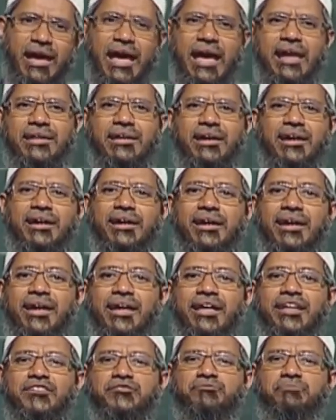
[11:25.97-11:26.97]
and here.
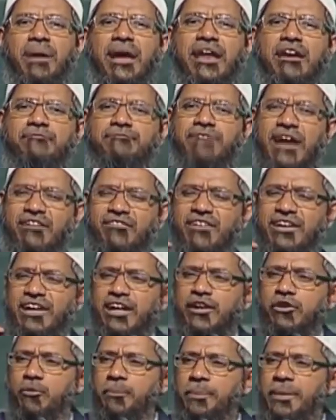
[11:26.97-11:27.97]
Spend
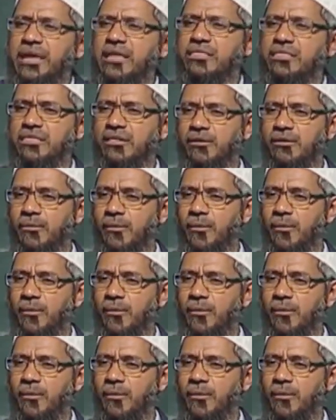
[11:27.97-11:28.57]
500 rupees,